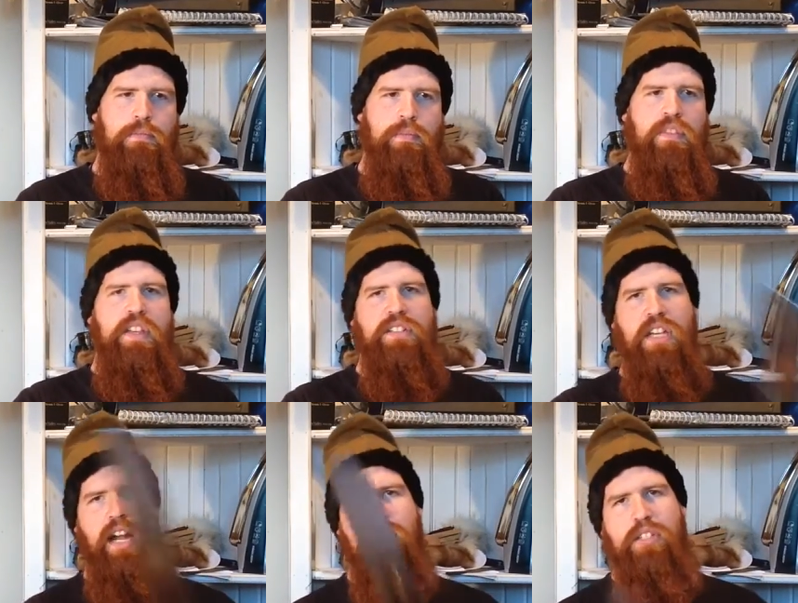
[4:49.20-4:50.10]
this
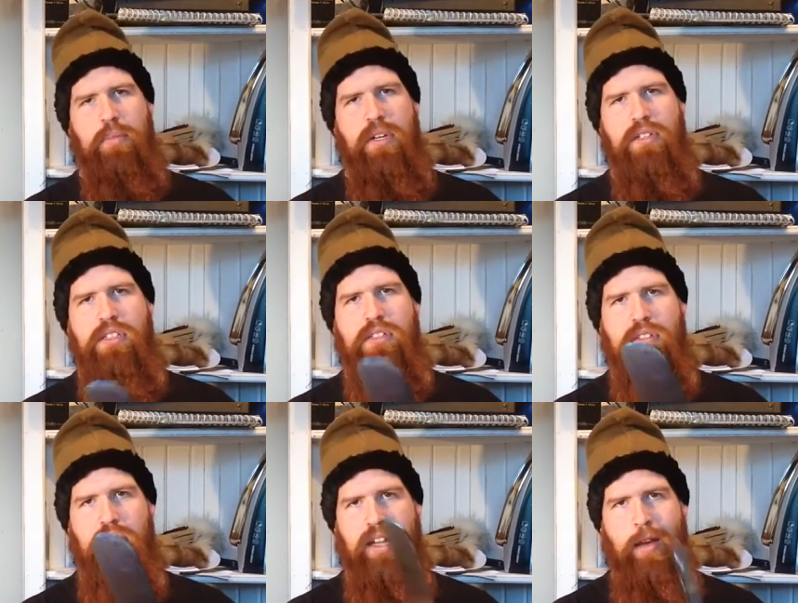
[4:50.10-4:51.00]
can actually pierce
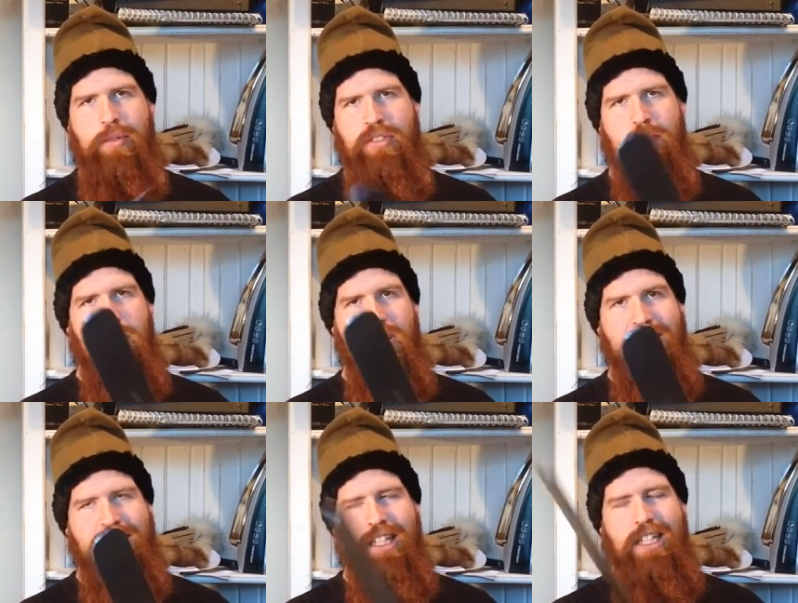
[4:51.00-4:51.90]
a gambeson pretty
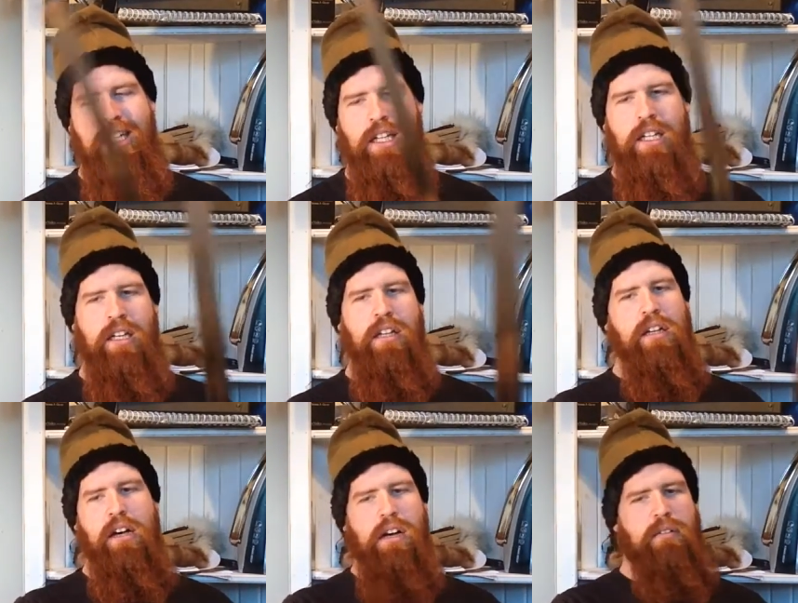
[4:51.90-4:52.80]
easily.
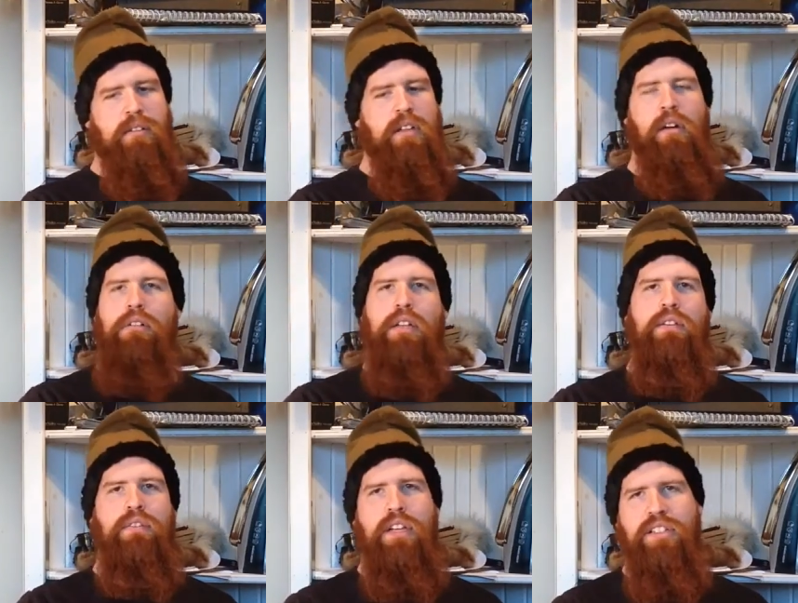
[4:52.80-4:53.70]

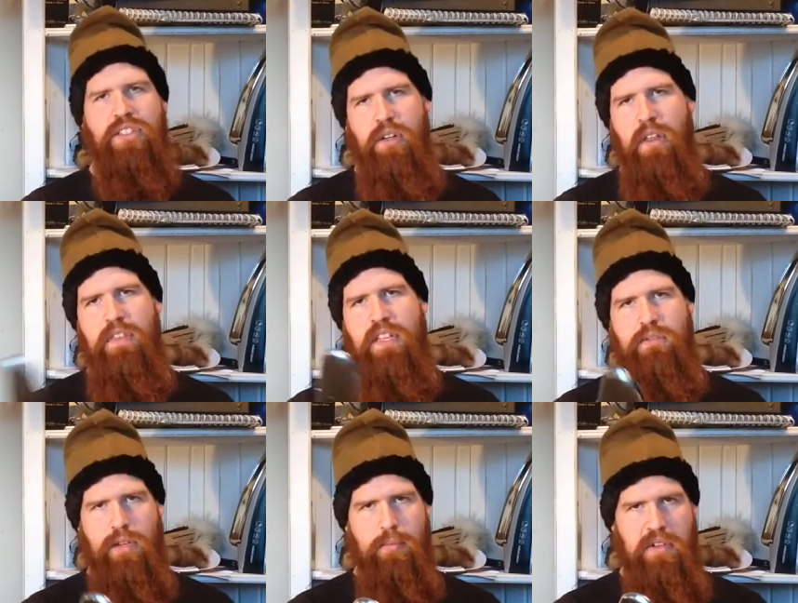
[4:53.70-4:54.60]
Even considering that these
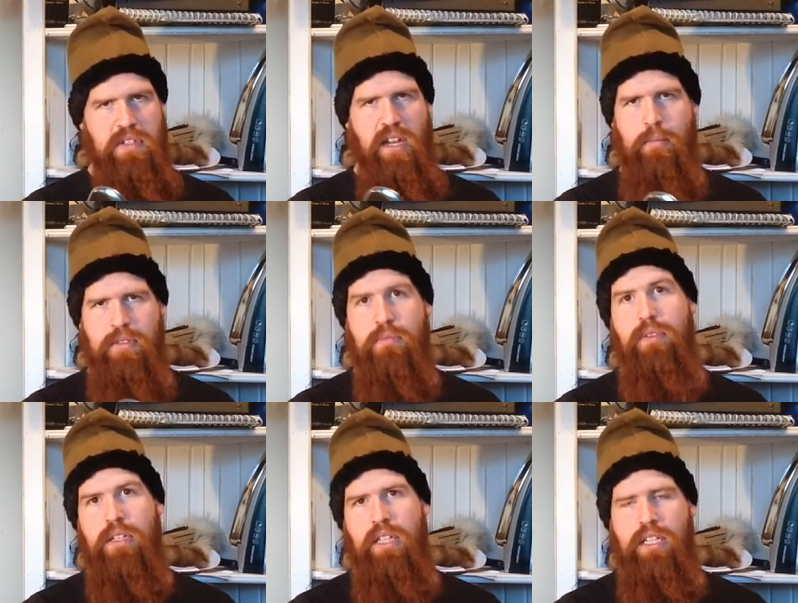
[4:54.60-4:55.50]
can pierce a gambeson
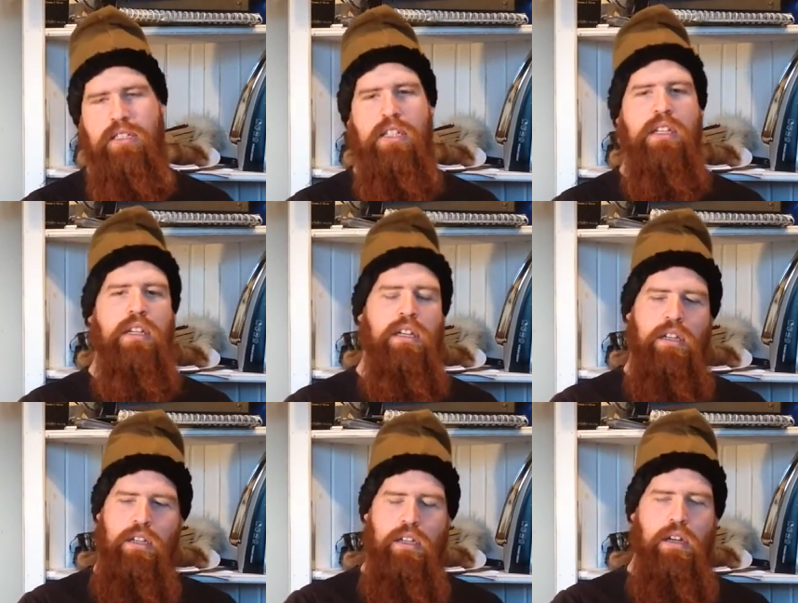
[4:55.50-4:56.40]
fairly easily.
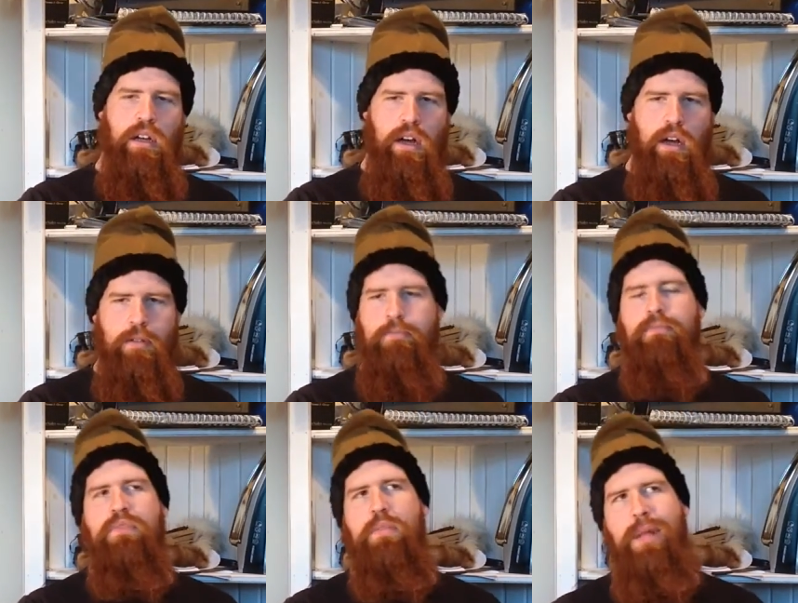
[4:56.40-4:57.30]

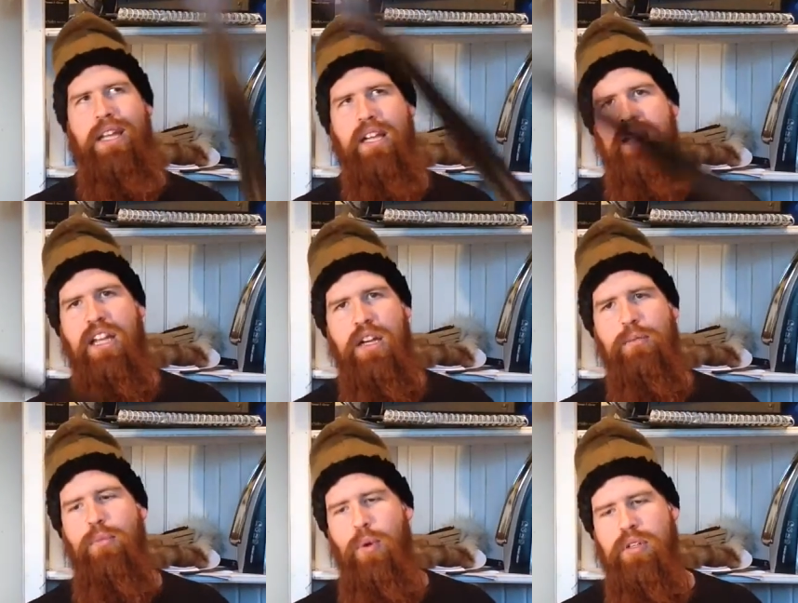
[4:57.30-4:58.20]
To make it a little
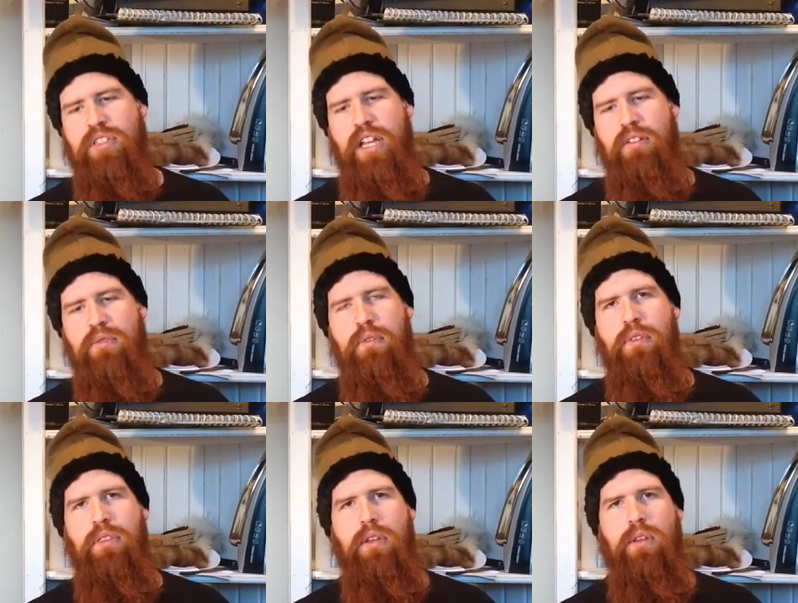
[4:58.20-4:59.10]
more safe,
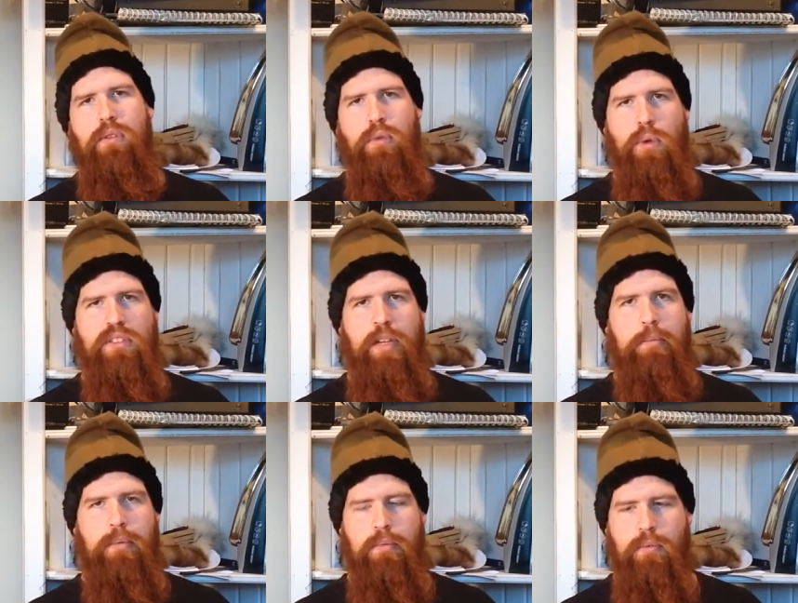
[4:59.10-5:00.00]
the rolled
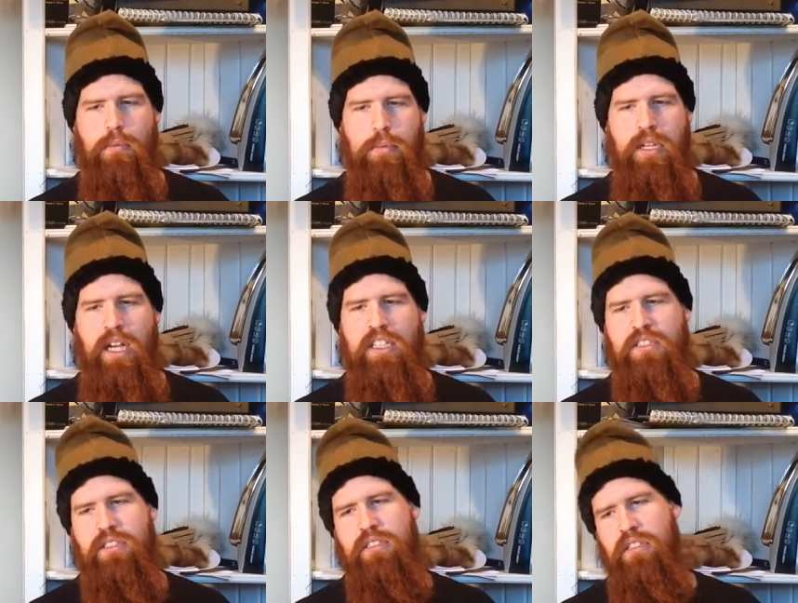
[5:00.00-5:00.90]
tip would be
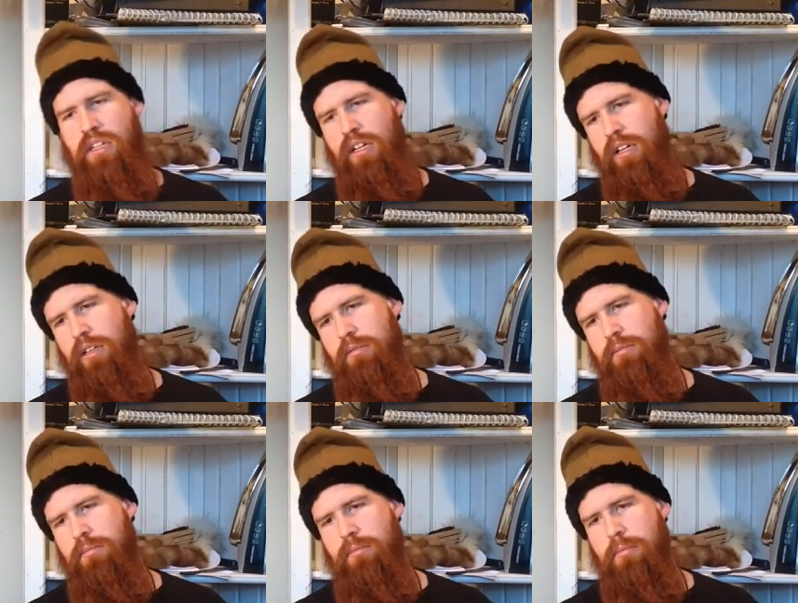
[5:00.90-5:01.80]
nice,
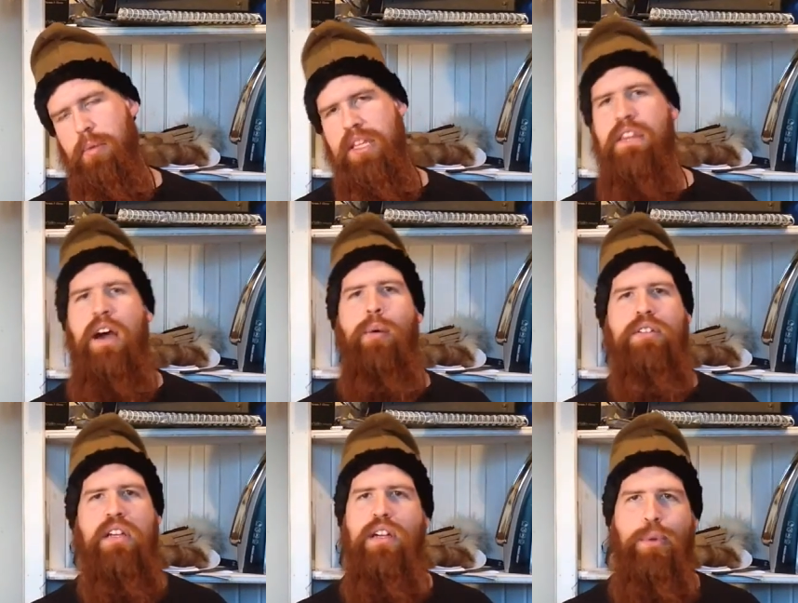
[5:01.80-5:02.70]
but then that would
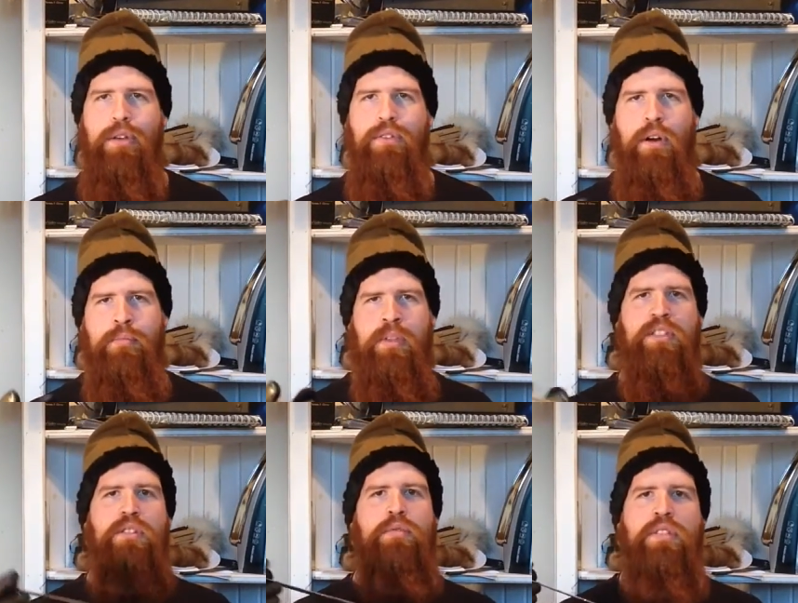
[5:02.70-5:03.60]
take away from
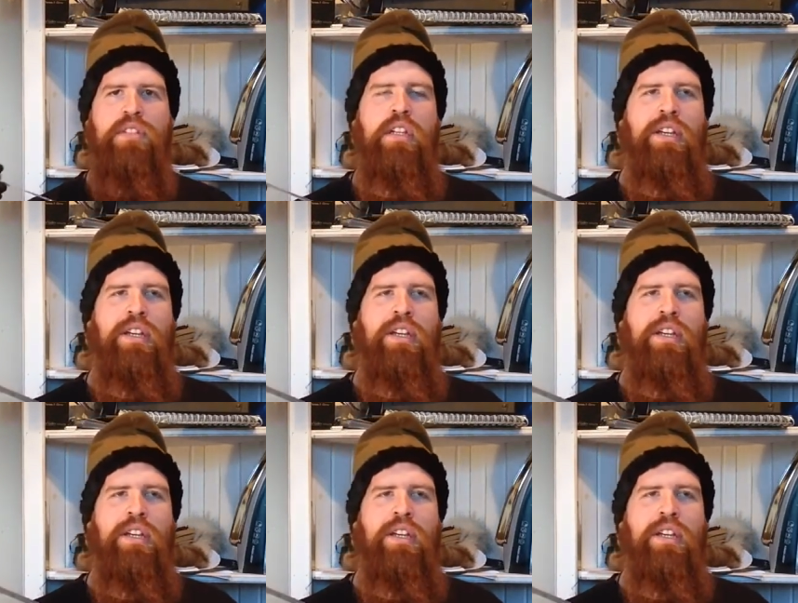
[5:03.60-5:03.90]
its use